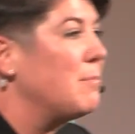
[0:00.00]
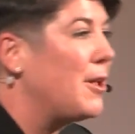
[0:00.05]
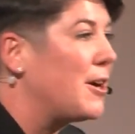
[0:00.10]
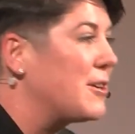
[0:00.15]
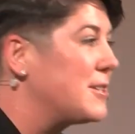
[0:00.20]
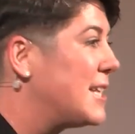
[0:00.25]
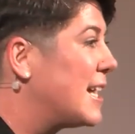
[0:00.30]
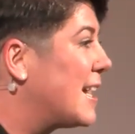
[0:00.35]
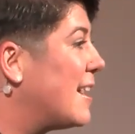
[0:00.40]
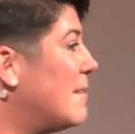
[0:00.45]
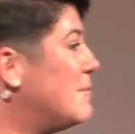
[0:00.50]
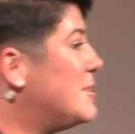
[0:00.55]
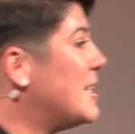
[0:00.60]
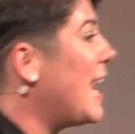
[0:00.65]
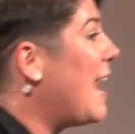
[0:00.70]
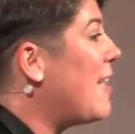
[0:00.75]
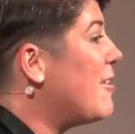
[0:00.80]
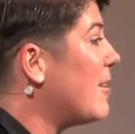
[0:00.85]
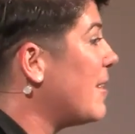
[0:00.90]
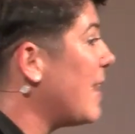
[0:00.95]
blocks that come
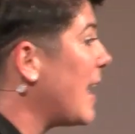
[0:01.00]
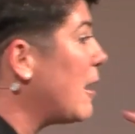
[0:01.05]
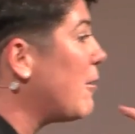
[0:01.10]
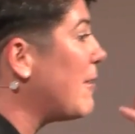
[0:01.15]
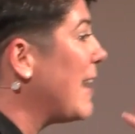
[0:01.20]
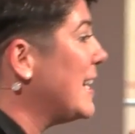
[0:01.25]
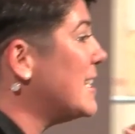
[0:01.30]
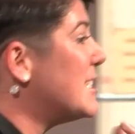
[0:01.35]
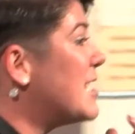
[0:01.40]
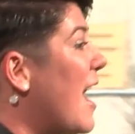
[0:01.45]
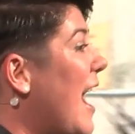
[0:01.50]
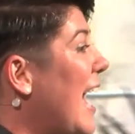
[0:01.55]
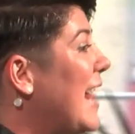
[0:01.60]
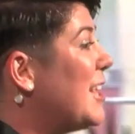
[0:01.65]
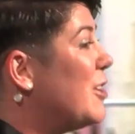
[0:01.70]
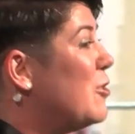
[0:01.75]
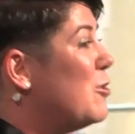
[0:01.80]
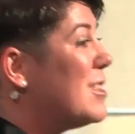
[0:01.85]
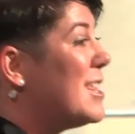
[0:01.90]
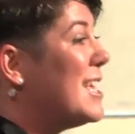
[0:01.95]
together and they create
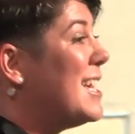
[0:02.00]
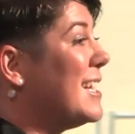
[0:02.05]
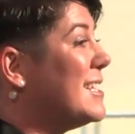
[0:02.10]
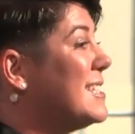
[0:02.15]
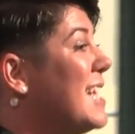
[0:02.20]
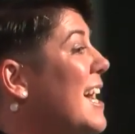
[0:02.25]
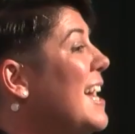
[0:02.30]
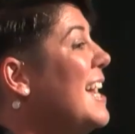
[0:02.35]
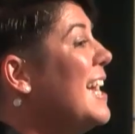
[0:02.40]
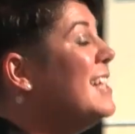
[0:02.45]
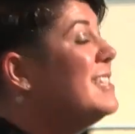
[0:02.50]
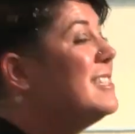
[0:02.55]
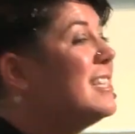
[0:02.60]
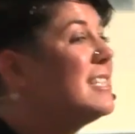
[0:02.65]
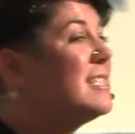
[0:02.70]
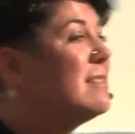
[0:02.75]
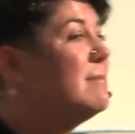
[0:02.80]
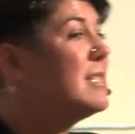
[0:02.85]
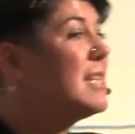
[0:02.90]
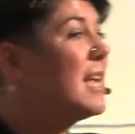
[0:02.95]
entirely new things. In
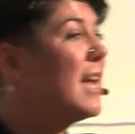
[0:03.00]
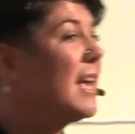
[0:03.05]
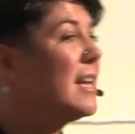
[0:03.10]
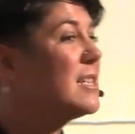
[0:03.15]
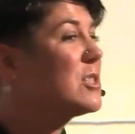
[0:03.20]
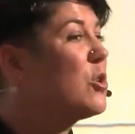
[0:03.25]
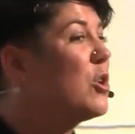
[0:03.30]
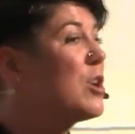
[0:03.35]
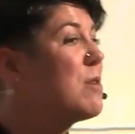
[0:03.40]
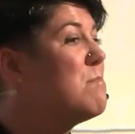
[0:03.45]
systems thinking, it's called